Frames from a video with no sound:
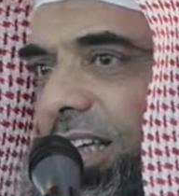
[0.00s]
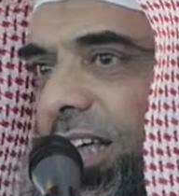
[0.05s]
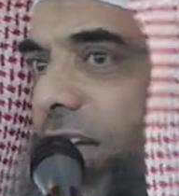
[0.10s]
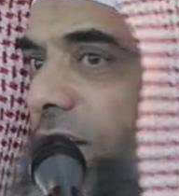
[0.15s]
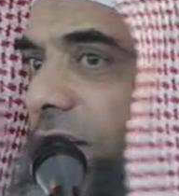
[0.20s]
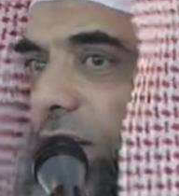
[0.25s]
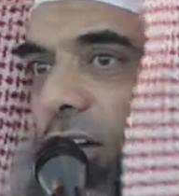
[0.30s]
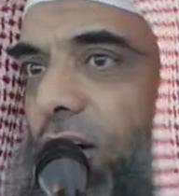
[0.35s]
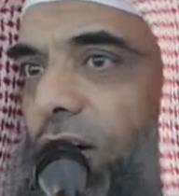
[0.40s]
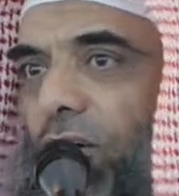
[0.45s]

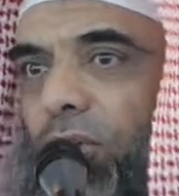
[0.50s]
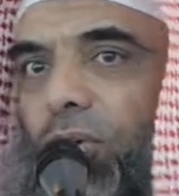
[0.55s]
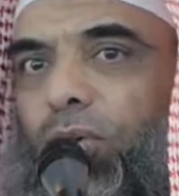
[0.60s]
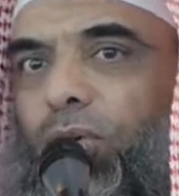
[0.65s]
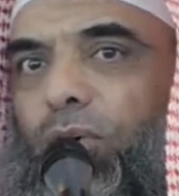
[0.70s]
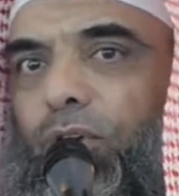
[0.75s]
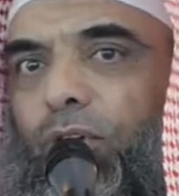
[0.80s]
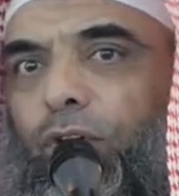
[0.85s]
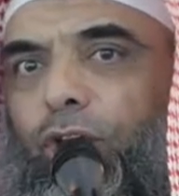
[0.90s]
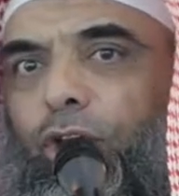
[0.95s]

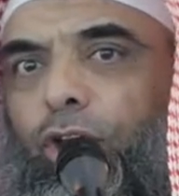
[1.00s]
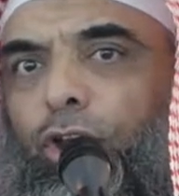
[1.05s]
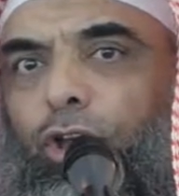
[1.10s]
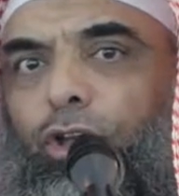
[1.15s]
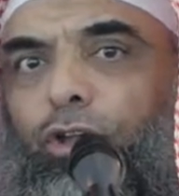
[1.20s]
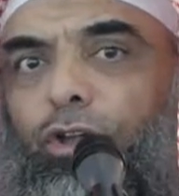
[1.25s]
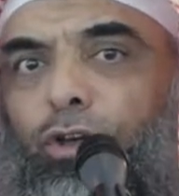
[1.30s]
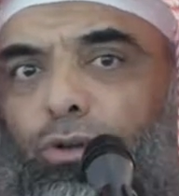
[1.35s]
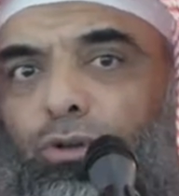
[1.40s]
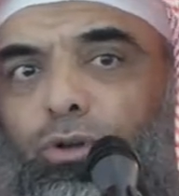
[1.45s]
No,
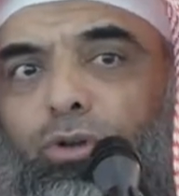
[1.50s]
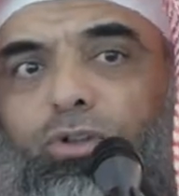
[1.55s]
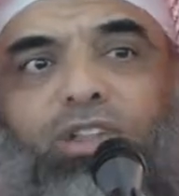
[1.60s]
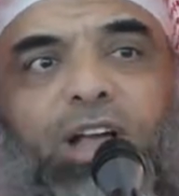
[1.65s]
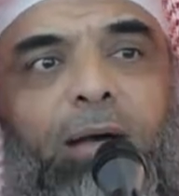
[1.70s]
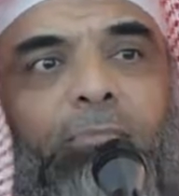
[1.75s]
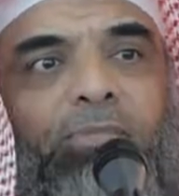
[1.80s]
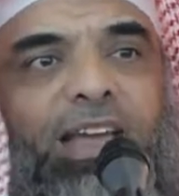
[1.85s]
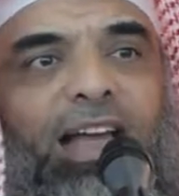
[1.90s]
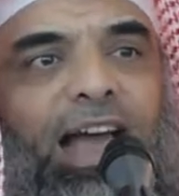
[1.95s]
you do
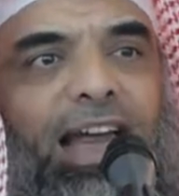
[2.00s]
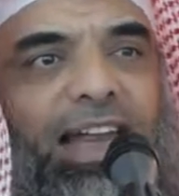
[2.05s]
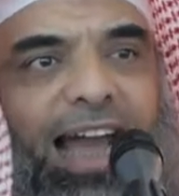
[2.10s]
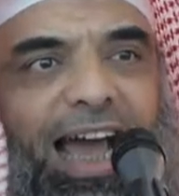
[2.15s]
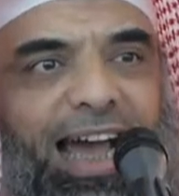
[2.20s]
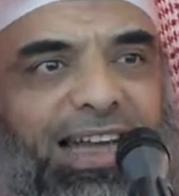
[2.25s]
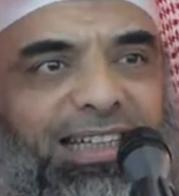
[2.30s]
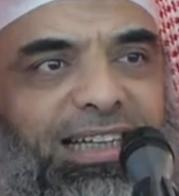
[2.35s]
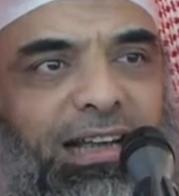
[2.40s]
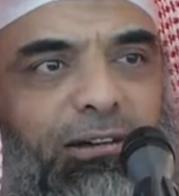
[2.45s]
something,
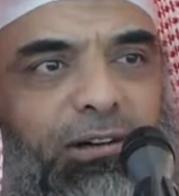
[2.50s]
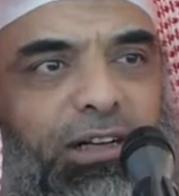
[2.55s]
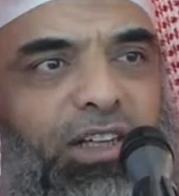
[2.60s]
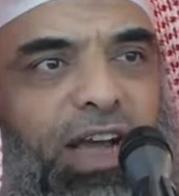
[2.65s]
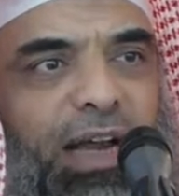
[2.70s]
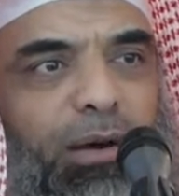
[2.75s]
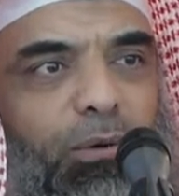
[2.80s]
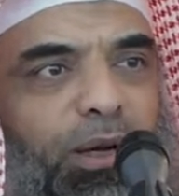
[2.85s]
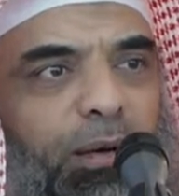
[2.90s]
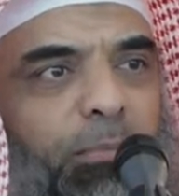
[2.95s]
Allah Azza wa
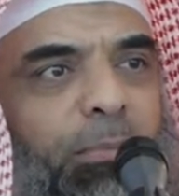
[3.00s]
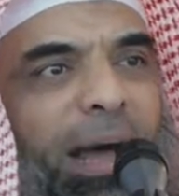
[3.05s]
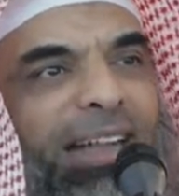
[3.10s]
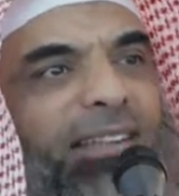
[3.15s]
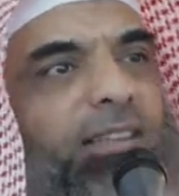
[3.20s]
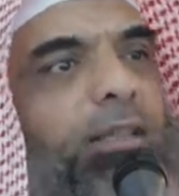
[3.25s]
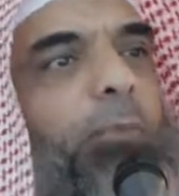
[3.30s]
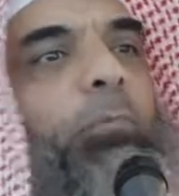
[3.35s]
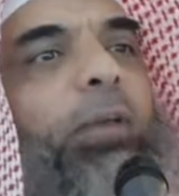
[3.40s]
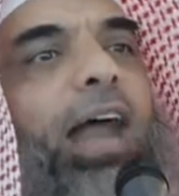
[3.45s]
Jal will
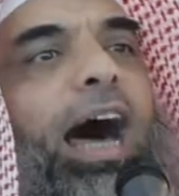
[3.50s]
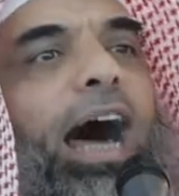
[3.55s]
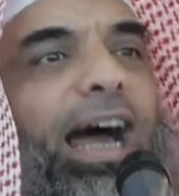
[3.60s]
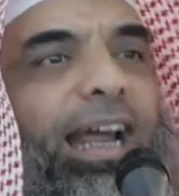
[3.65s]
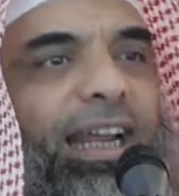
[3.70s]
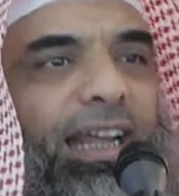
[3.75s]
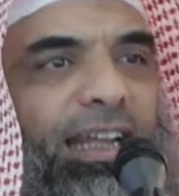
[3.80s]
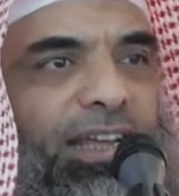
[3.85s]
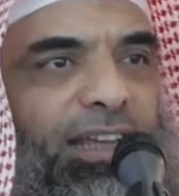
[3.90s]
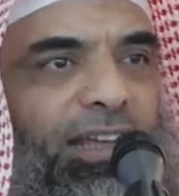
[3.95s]
multiply,
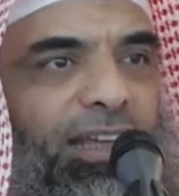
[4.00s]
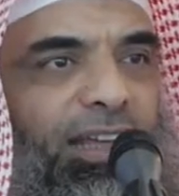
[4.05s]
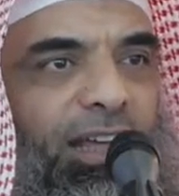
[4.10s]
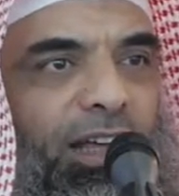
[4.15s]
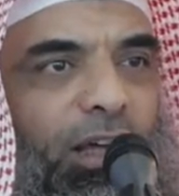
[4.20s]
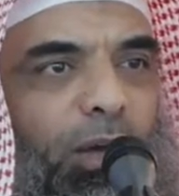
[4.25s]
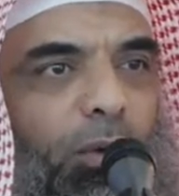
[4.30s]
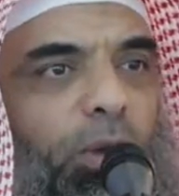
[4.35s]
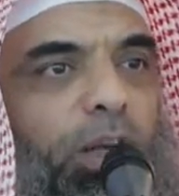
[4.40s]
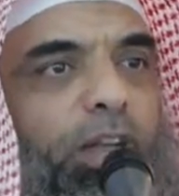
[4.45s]

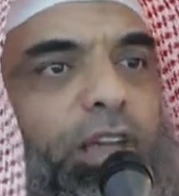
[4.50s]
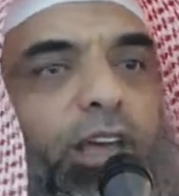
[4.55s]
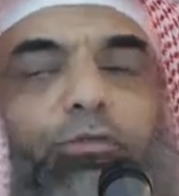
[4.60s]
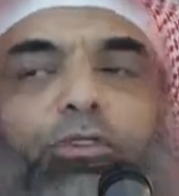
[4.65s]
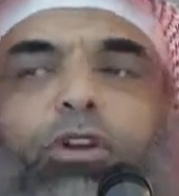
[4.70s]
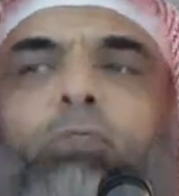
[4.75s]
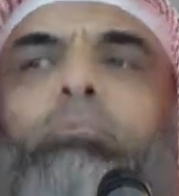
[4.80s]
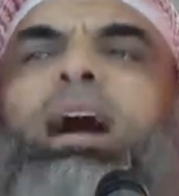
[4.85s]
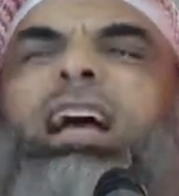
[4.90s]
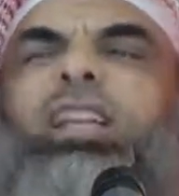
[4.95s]
will give
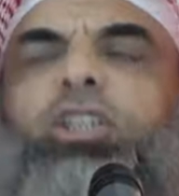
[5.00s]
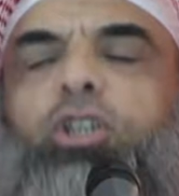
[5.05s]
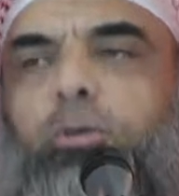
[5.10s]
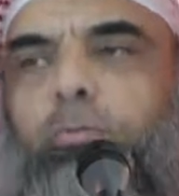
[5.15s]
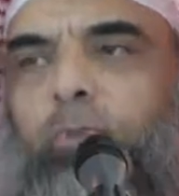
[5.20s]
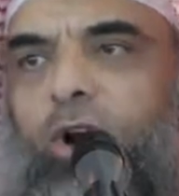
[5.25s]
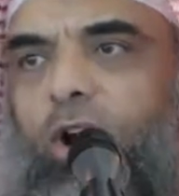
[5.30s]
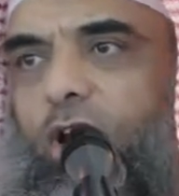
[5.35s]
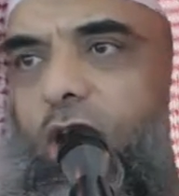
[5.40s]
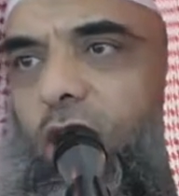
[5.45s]
you much
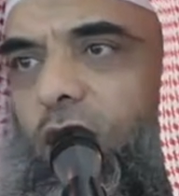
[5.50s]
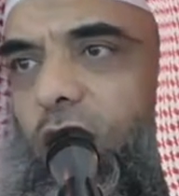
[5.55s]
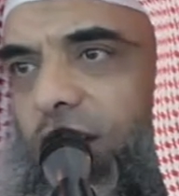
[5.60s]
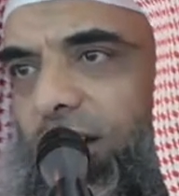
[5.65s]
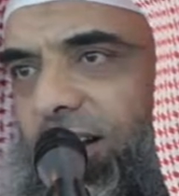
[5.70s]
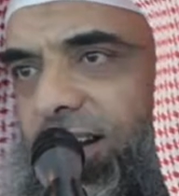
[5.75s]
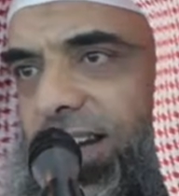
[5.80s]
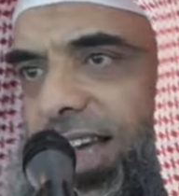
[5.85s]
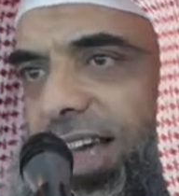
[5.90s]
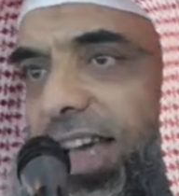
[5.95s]

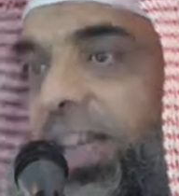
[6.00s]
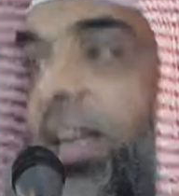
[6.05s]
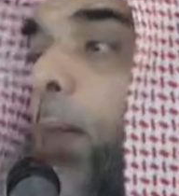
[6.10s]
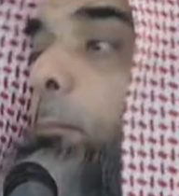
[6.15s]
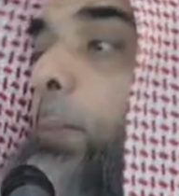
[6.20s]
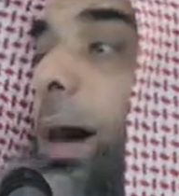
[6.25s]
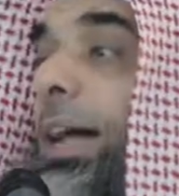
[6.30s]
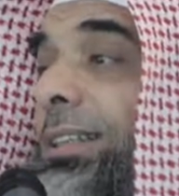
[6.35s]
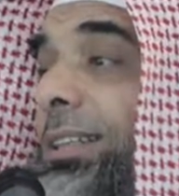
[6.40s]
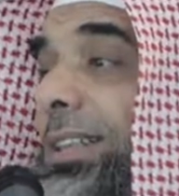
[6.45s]
more in
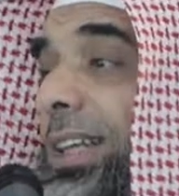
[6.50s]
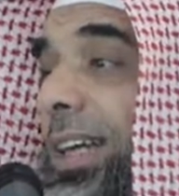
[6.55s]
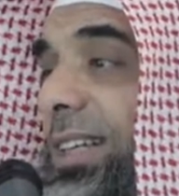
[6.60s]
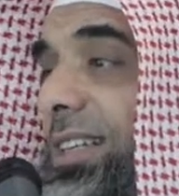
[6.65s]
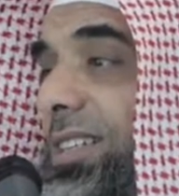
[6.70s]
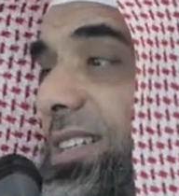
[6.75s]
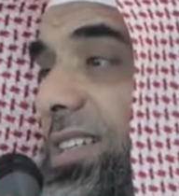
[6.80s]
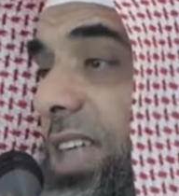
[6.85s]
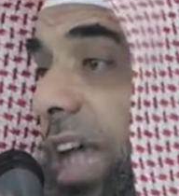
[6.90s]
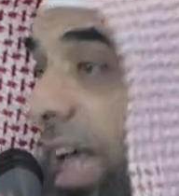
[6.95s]

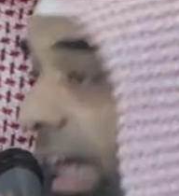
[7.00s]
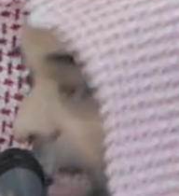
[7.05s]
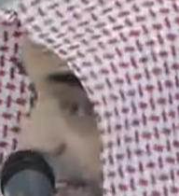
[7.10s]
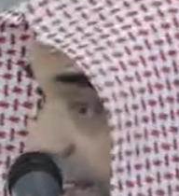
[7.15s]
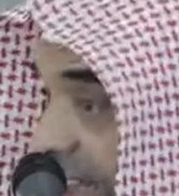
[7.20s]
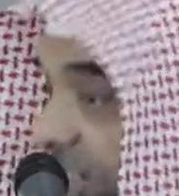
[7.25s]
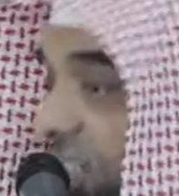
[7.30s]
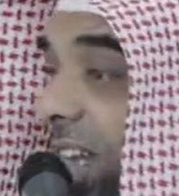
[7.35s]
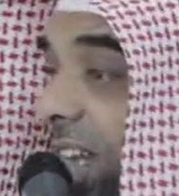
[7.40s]
abundance in this